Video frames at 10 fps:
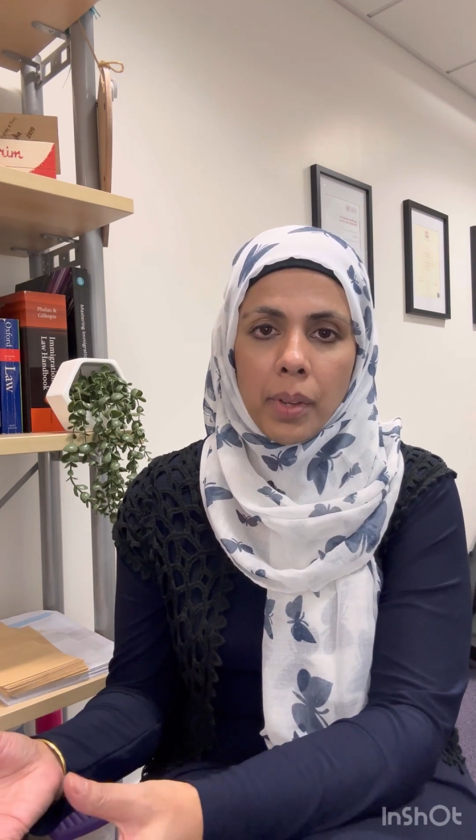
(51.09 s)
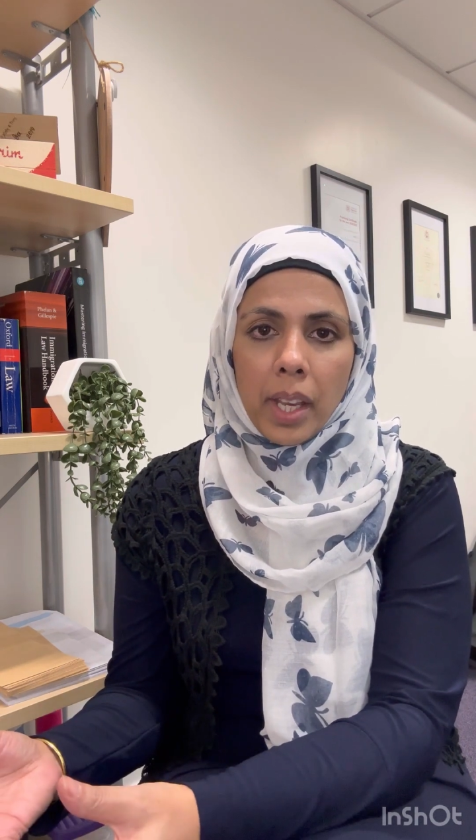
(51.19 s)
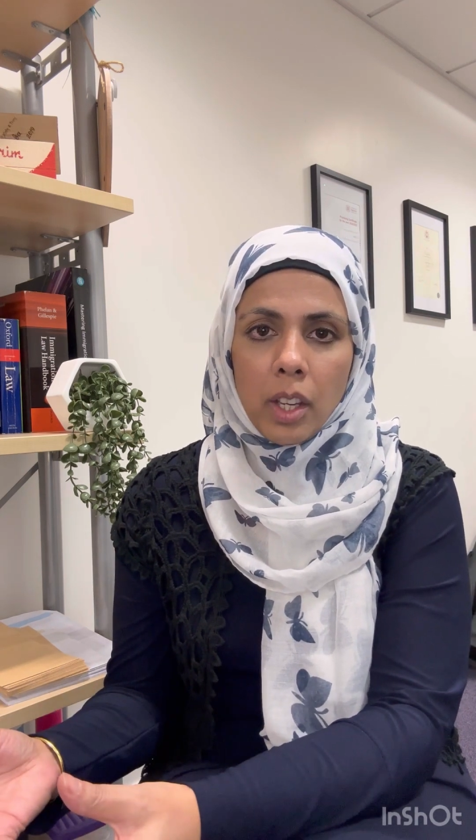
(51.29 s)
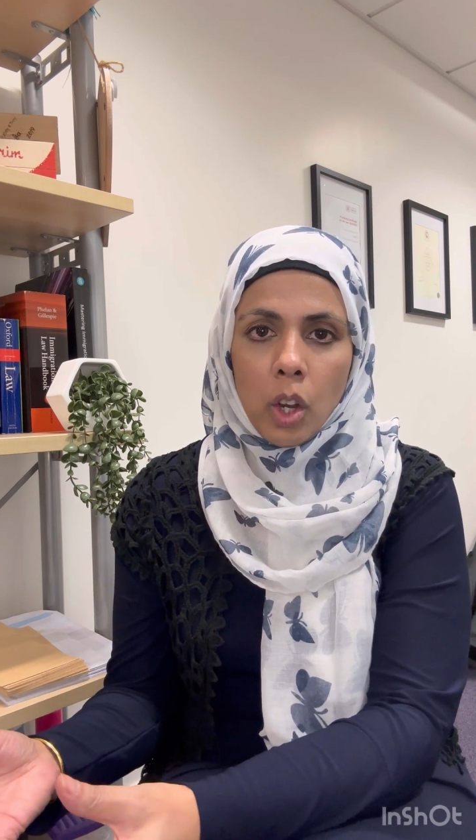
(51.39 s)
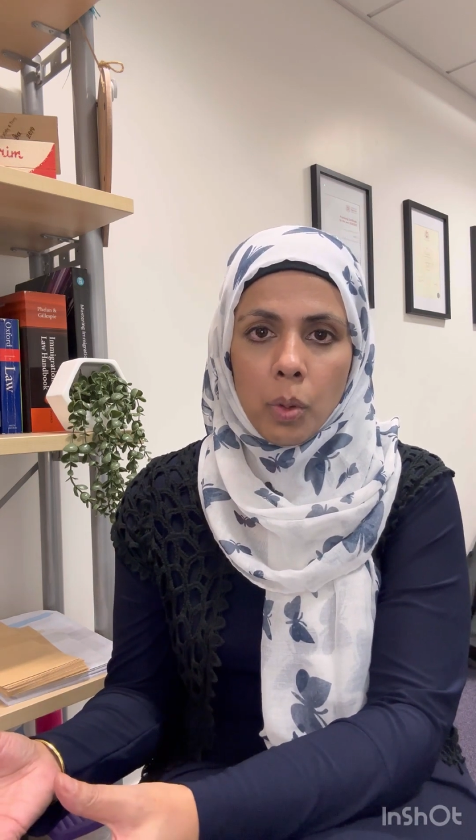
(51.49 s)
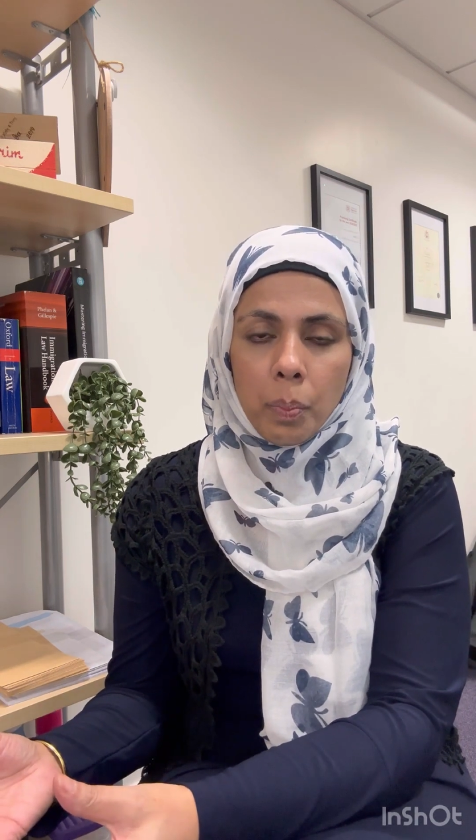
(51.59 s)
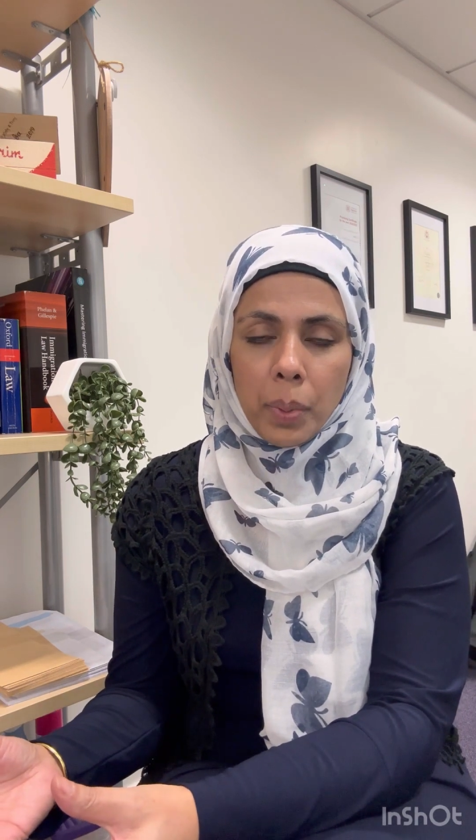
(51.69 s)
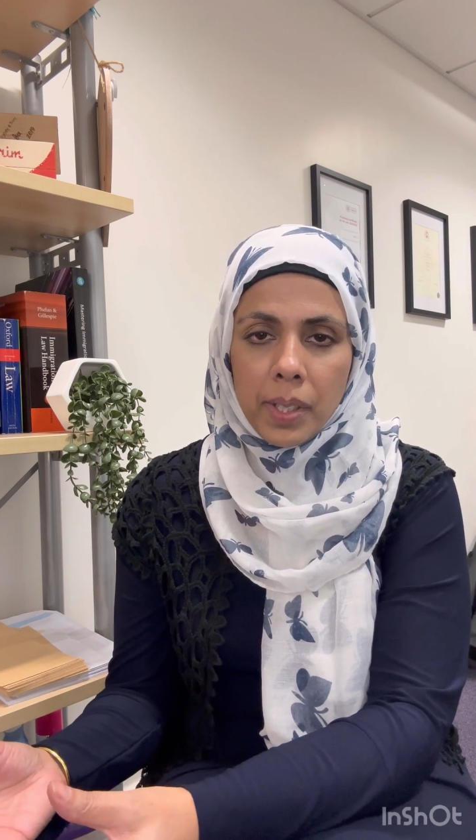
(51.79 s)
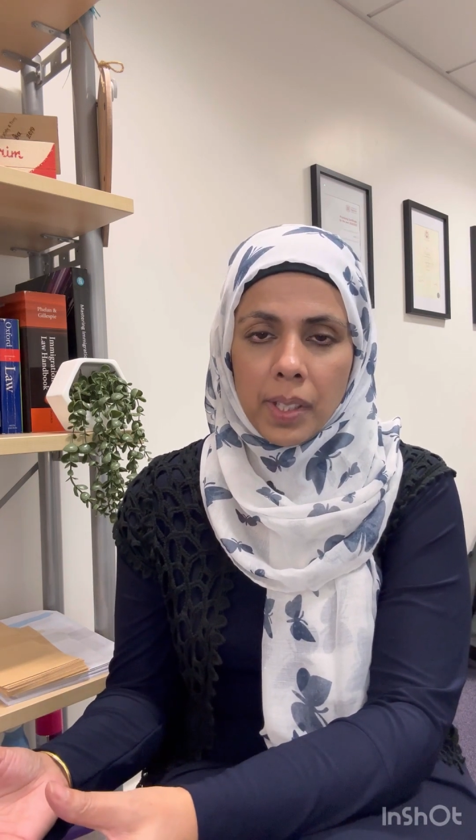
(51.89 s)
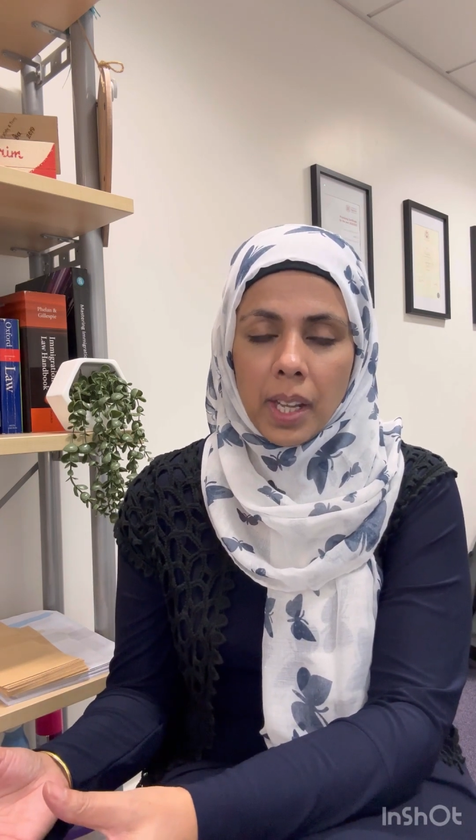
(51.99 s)
a home
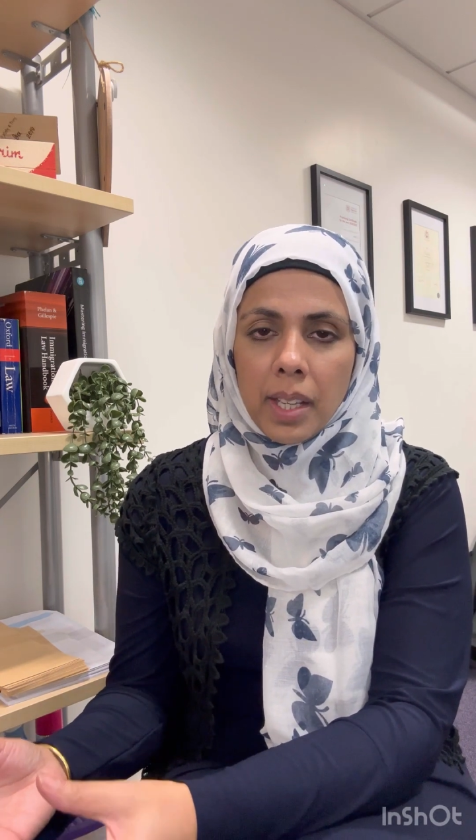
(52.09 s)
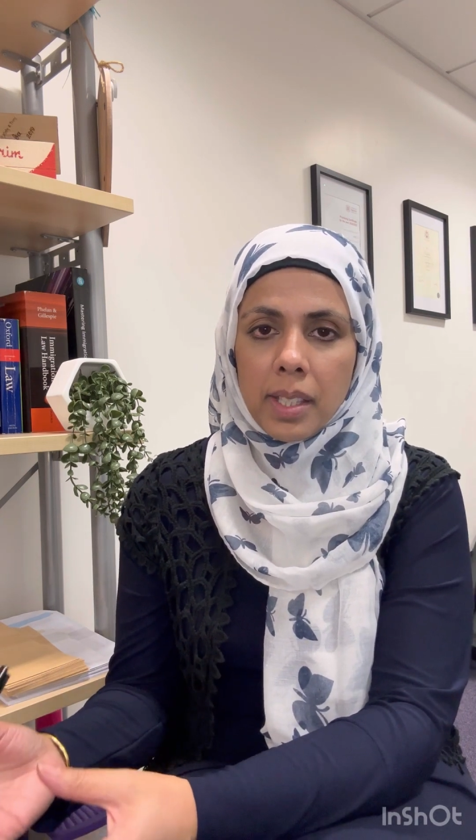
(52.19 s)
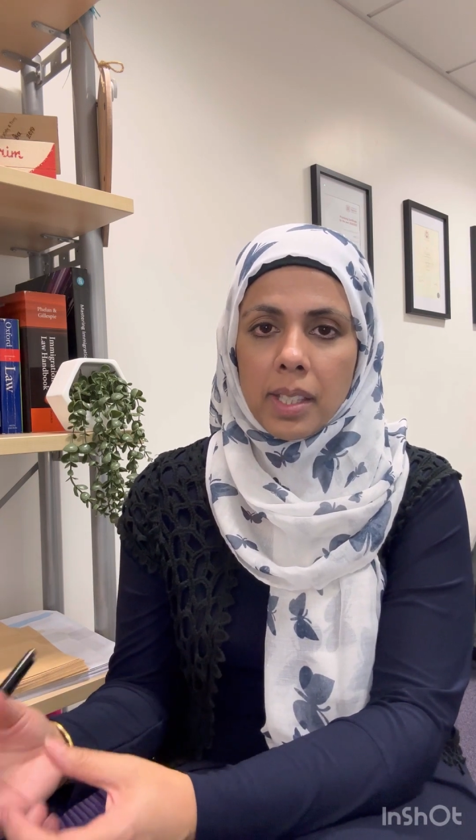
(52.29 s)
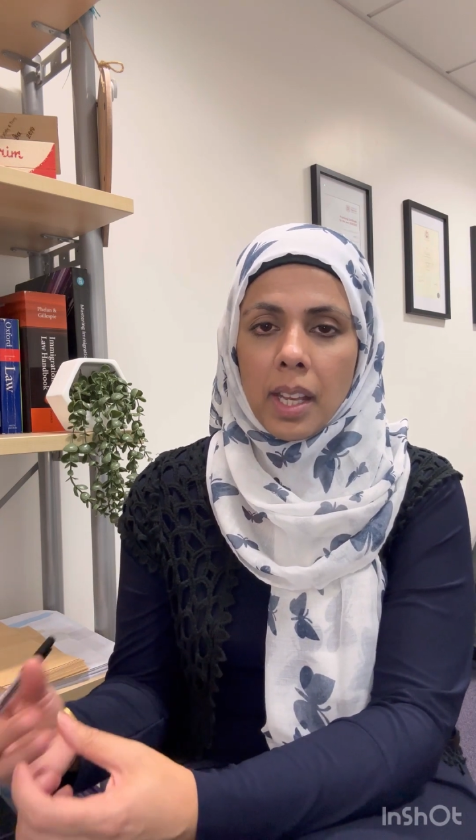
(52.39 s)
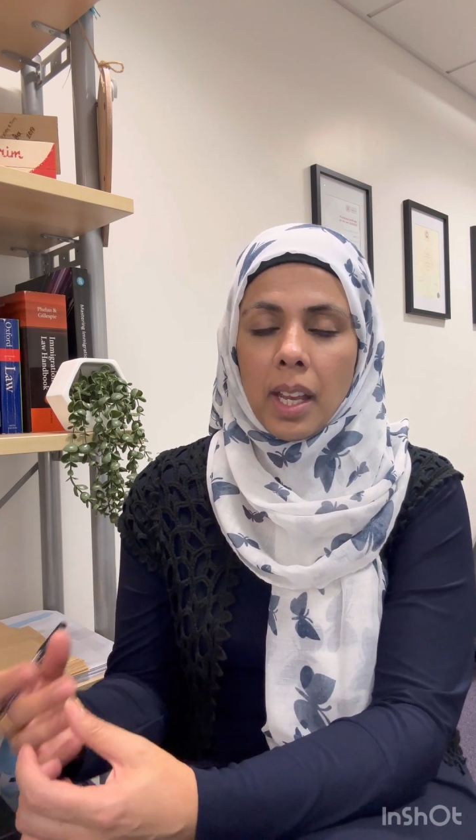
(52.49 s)
business,